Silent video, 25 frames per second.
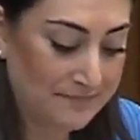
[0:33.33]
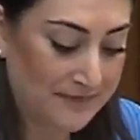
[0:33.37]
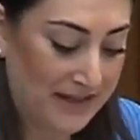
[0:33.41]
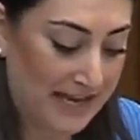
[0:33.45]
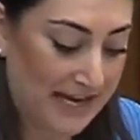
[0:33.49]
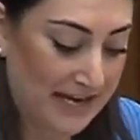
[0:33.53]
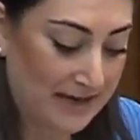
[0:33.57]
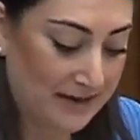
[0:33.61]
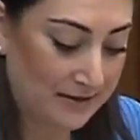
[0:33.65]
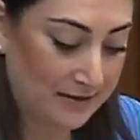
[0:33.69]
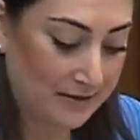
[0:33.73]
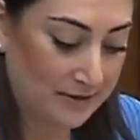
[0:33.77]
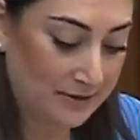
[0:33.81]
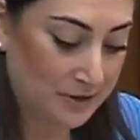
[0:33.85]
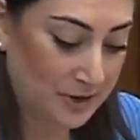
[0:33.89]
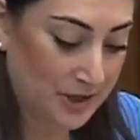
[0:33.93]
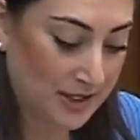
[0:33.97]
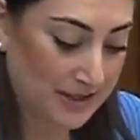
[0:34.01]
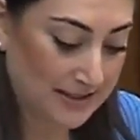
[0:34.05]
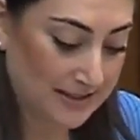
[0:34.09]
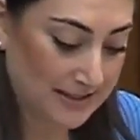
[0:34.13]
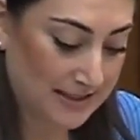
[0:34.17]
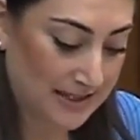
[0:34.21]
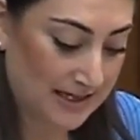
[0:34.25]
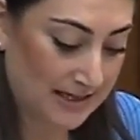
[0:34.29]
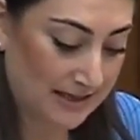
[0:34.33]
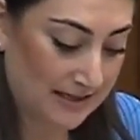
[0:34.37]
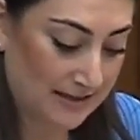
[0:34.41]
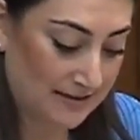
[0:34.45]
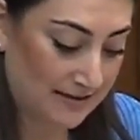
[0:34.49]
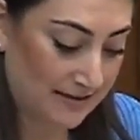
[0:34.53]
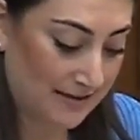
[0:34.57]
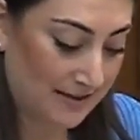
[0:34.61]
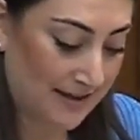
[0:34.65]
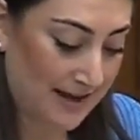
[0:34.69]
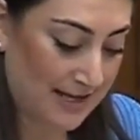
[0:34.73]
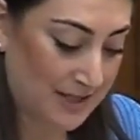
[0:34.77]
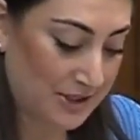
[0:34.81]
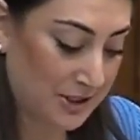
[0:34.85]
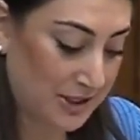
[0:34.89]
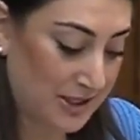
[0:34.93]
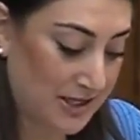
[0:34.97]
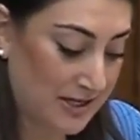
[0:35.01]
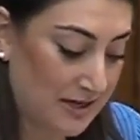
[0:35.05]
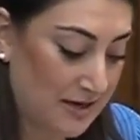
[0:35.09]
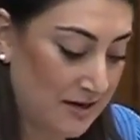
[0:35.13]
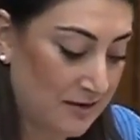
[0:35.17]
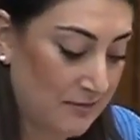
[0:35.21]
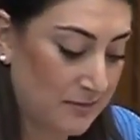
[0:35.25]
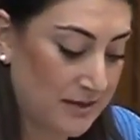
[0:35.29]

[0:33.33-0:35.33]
And just in the last year,